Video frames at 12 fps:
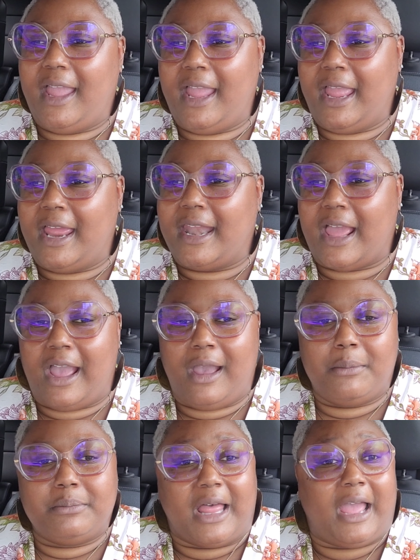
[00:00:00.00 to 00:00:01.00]
And
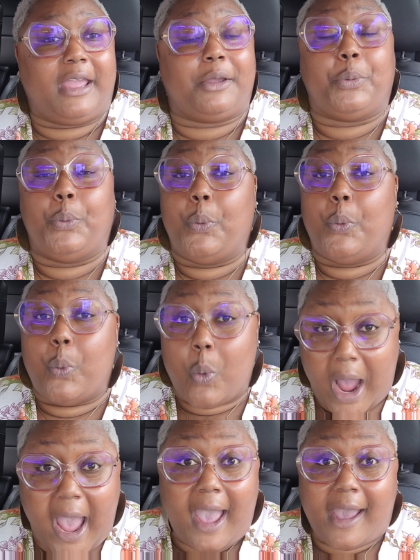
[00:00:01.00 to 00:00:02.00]
I'm like,
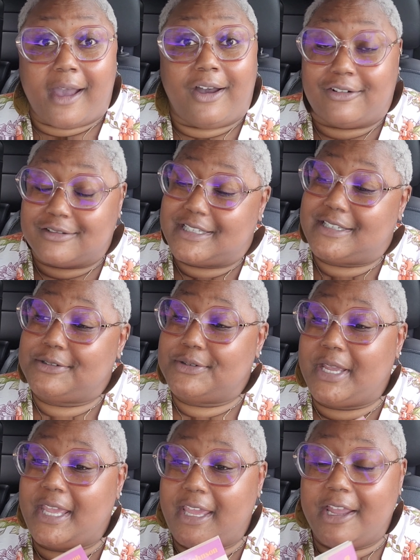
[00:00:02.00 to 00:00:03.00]
Wow,
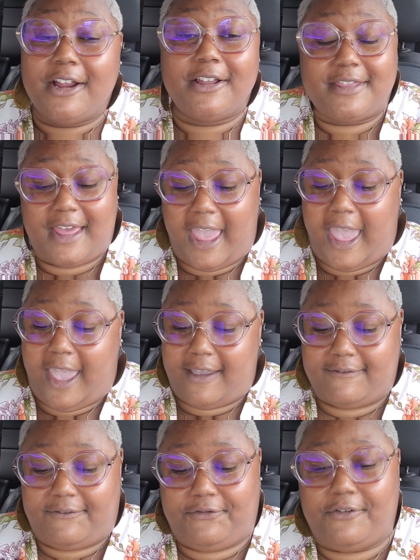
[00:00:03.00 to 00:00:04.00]
to hear that
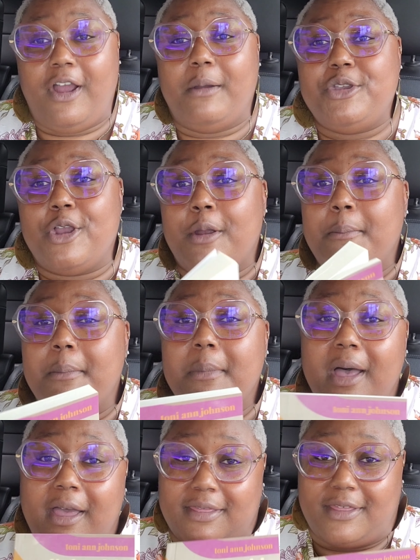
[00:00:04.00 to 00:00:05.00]
from your
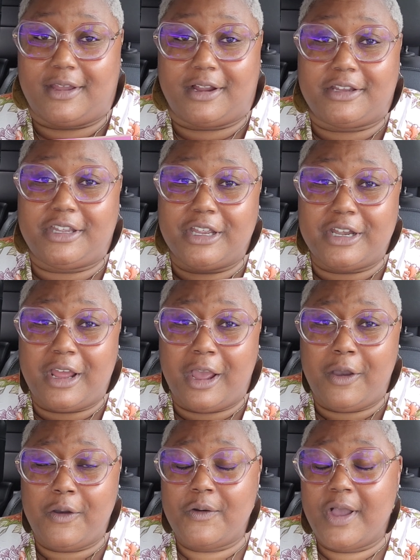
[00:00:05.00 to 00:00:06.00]
mother, you
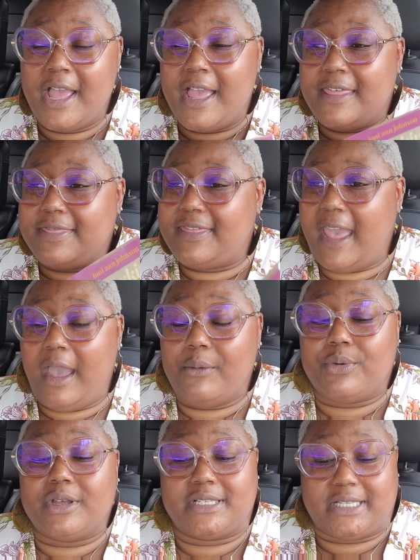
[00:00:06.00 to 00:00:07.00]
know,
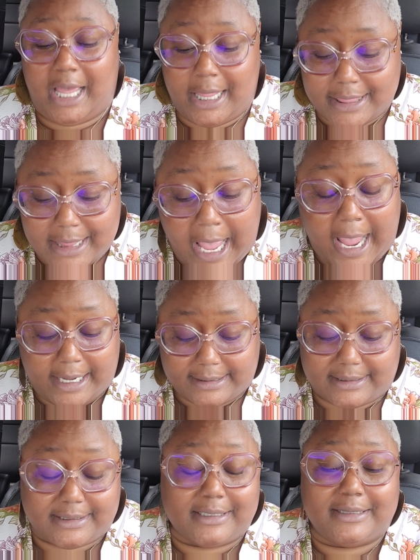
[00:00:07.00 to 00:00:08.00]
that was a lot.
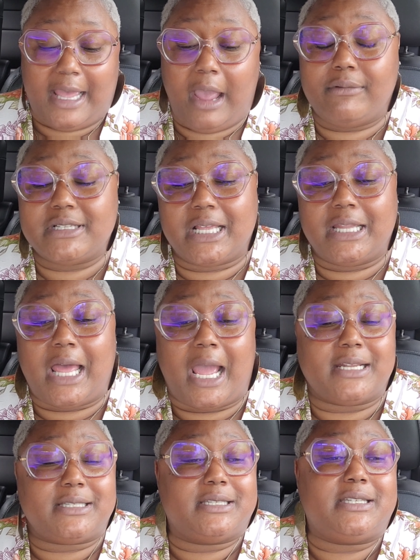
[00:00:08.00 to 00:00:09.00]
That was a
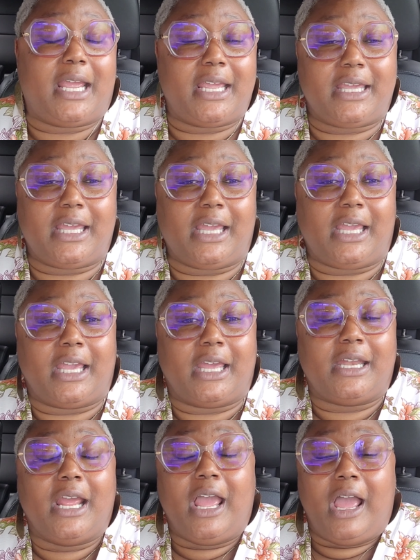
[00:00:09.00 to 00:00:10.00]
lot to take
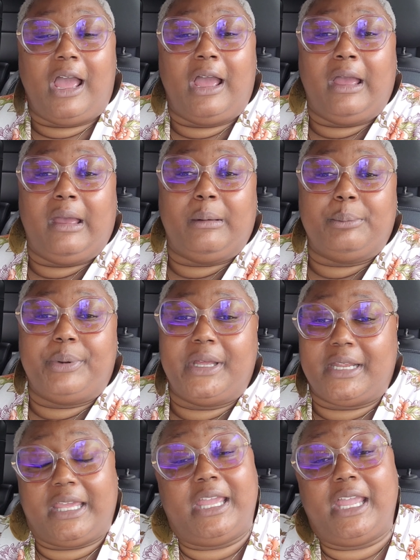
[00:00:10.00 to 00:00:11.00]
in. Um,
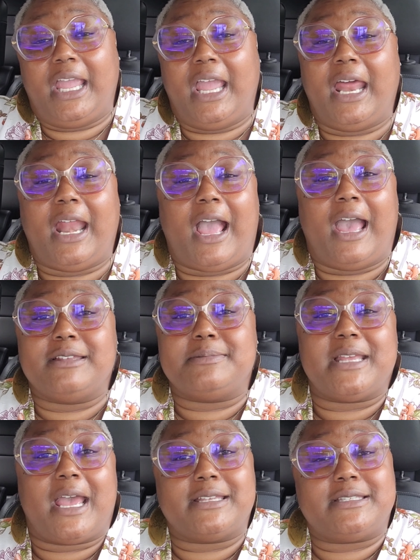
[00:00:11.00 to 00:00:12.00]
but again, I,
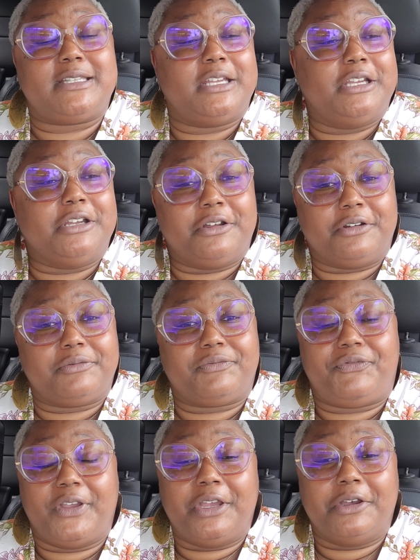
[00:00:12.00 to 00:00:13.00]
I still
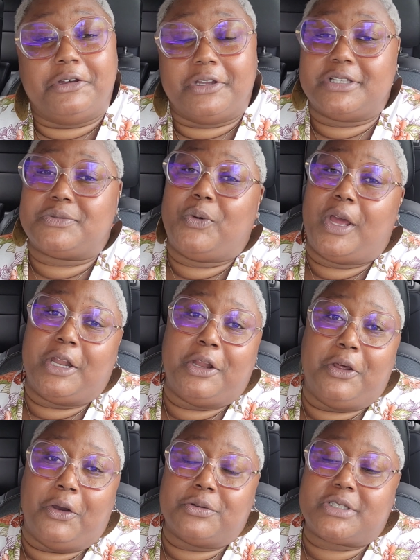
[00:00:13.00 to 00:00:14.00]
Phil is one
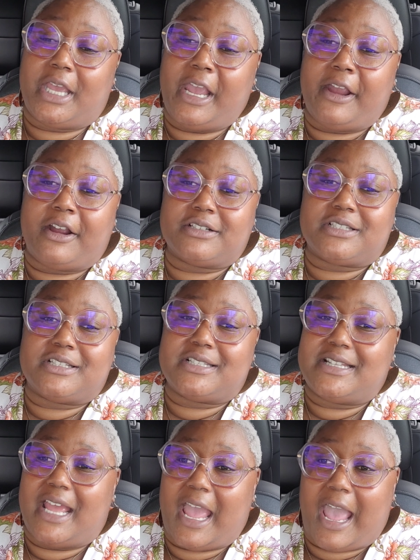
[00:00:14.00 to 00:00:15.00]
of those
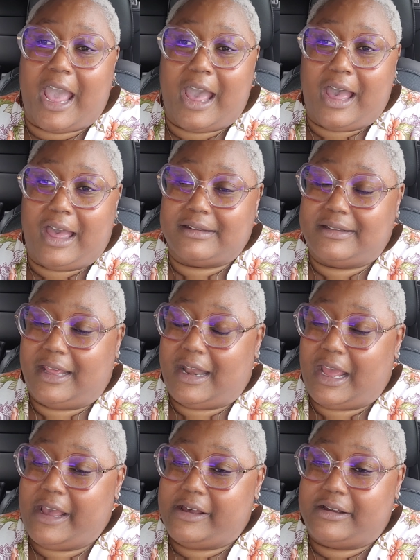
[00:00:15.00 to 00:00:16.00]
characters that I that
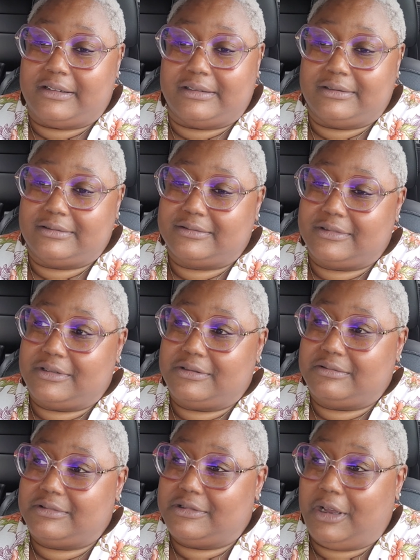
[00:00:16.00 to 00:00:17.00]
I'll
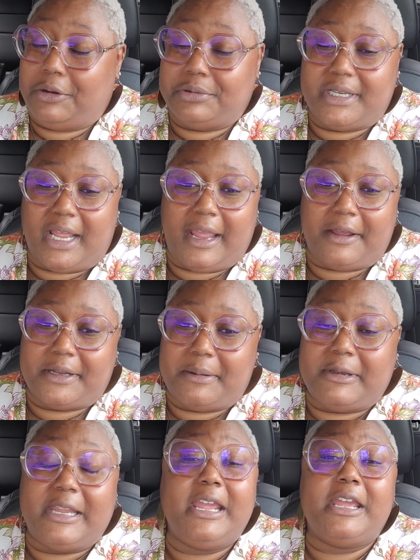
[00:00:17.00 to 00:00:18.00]
go down
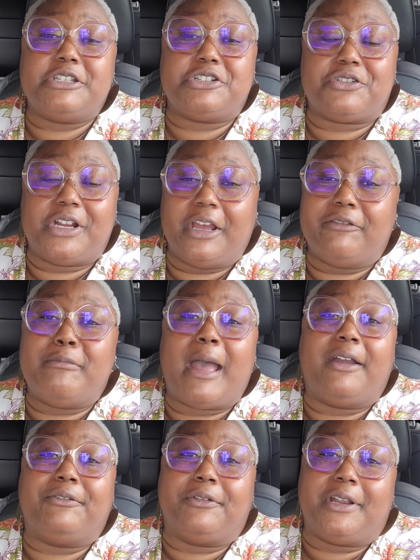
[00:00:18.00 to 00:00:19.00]
in history of
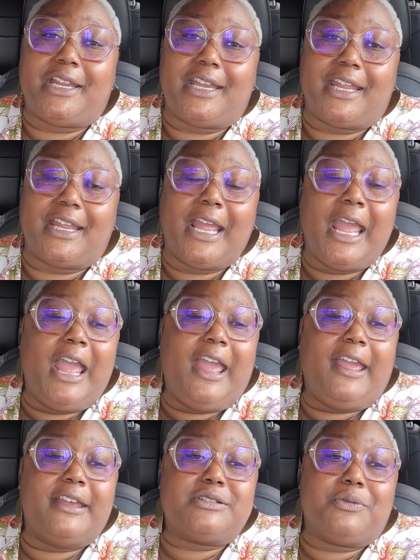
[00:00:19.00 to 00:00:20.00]
my reading
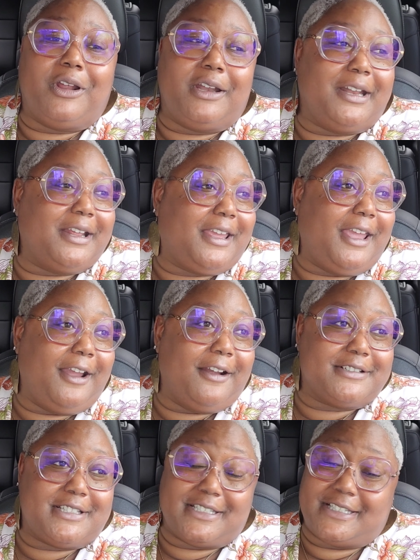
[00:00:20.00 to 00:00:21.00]
as one of the
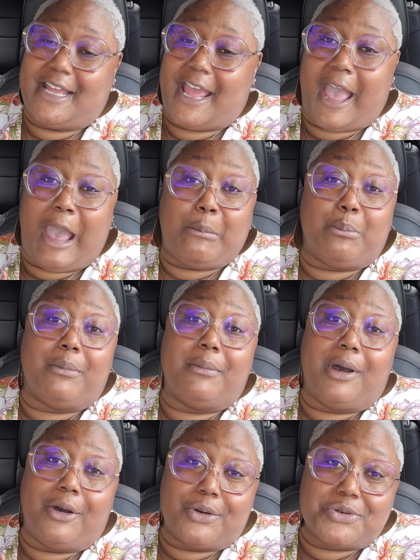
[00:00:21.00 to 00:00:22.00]
characters that I
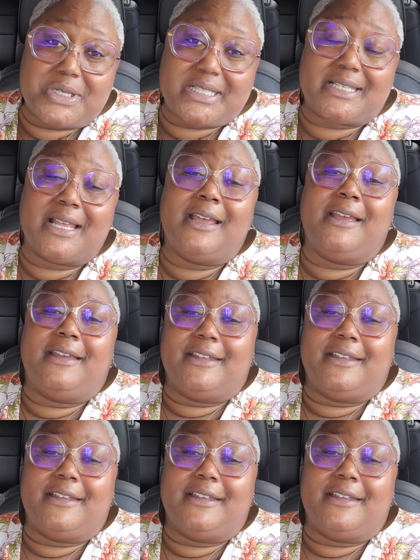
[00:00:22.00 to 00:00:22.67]
most